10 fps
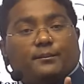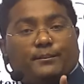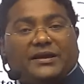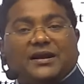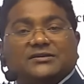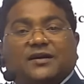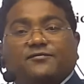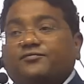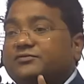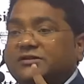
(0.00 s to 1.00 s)
because of
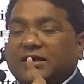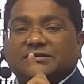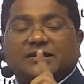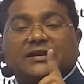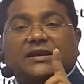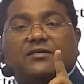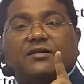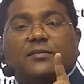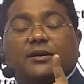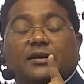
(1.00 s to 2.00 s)
central
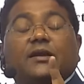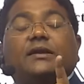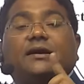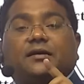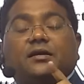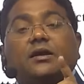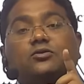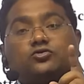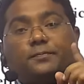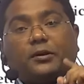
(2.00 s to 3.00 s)
government here,
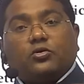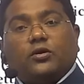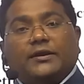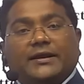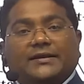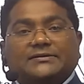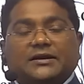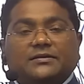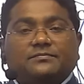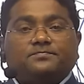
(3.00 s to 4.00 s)
Supreme Court direction,